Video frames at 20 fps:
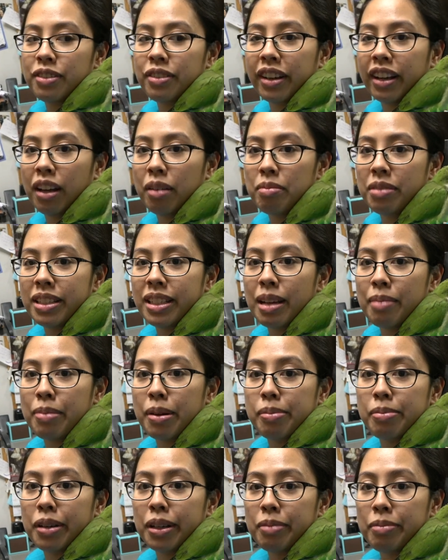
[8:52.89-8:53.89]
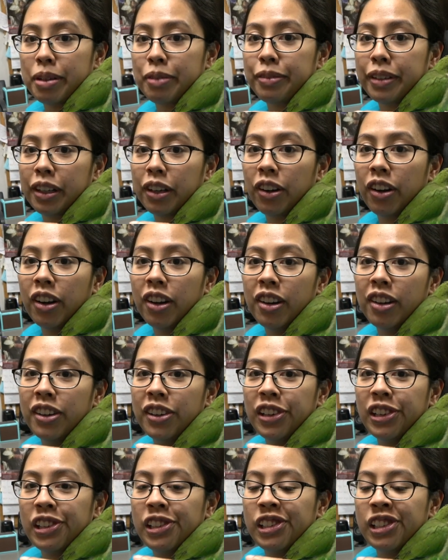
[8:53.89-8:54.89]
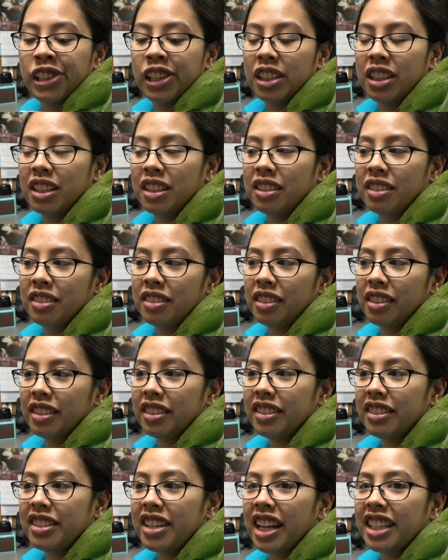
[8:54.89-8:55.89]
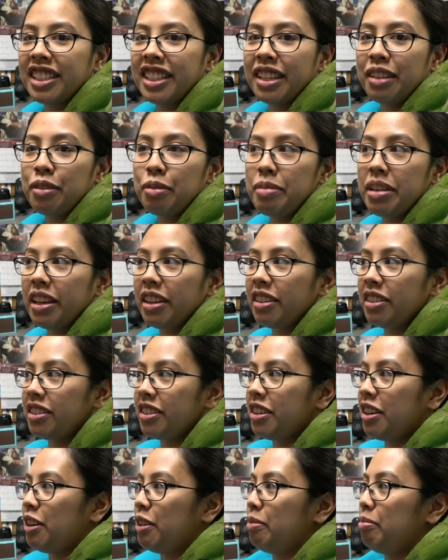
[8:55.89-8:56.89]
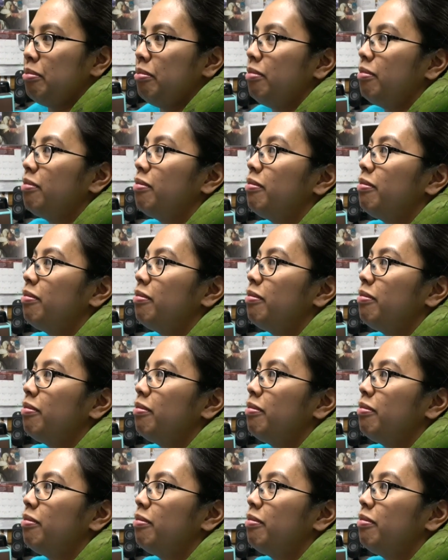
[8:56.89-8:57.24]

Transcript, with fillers: so I got him to step up onto my finger. Next thing will be come.